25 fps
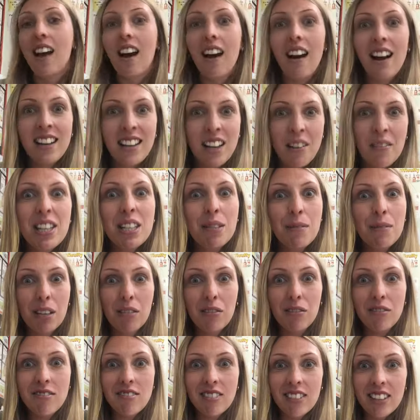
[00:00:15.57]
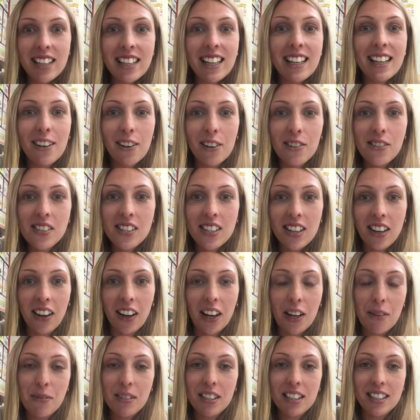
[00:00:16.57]
I know it's been a really long
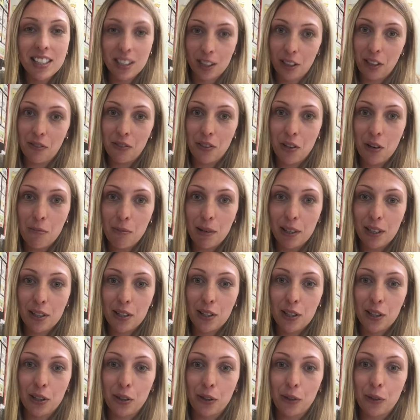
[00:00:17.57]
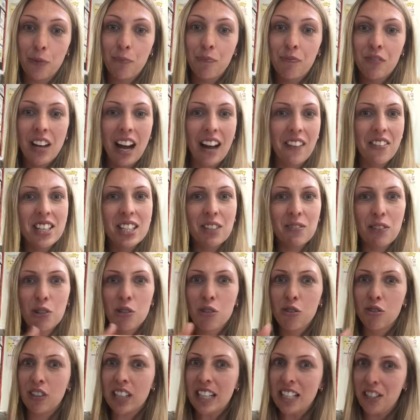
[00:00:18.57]
time since some of you have been at school and this
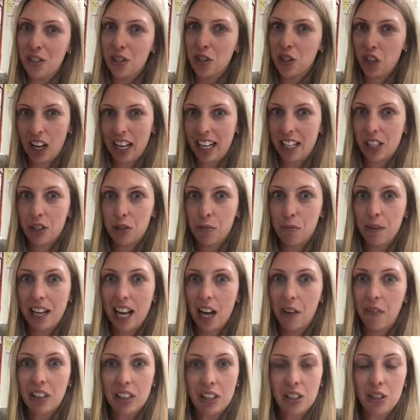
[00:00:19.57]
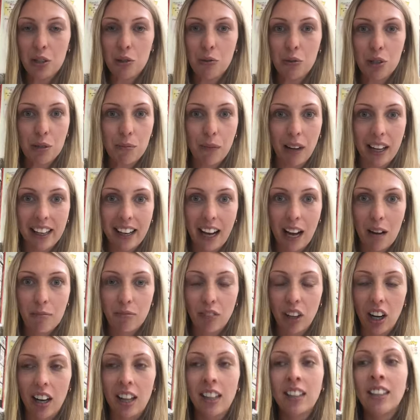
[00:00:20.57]
feels really strange, me having to talk to my
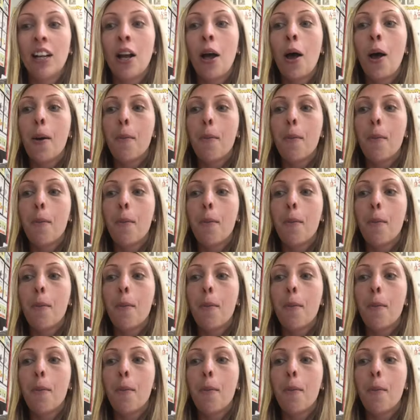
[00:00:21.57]
camera,